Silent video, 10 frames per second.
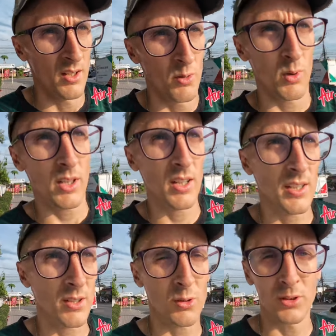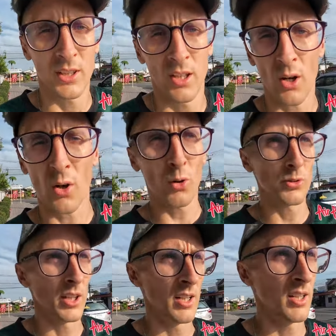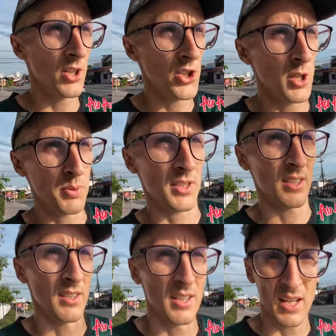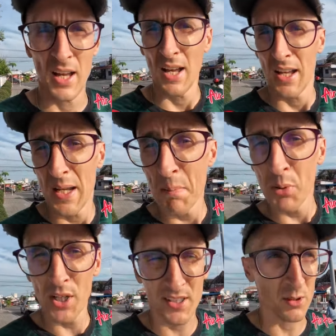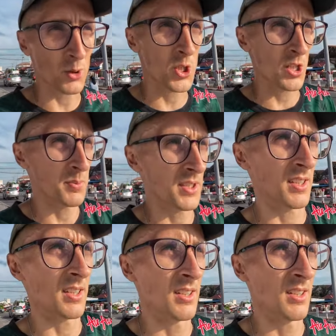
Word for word: where are all the old ships, impressive ships.